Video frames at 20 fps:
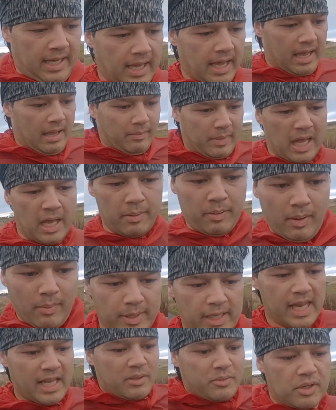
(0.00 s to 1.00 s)

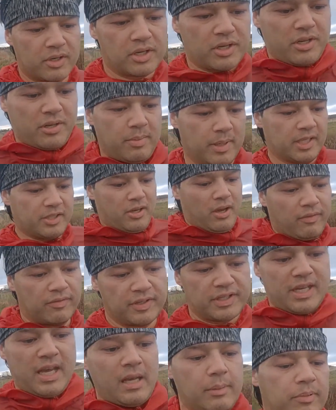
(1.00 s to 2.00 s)
But my legs were just a bit too
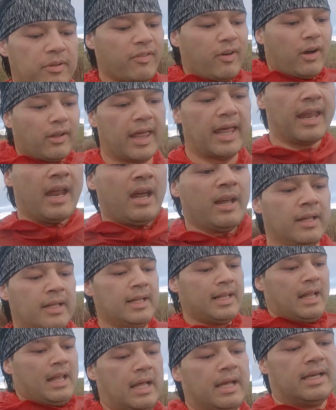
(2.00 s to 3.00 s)
fatigued before then.
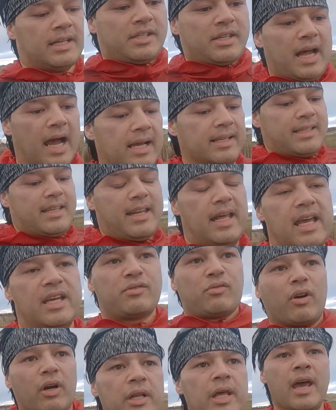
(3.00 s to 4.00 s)
Starting
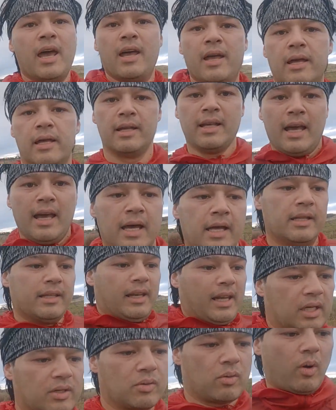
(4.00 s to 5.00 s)
today's run,
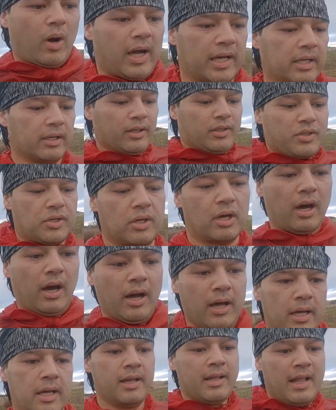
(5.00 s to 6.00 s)
the legs were quite good, so
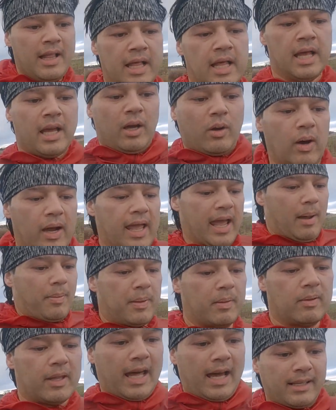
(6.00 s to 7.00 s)
quite
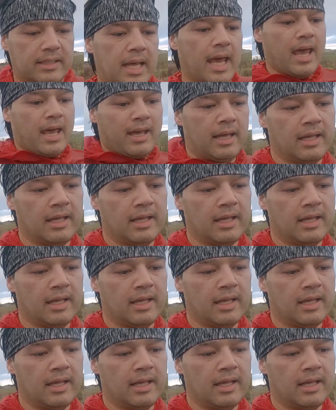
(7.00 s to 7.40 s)
happy with that.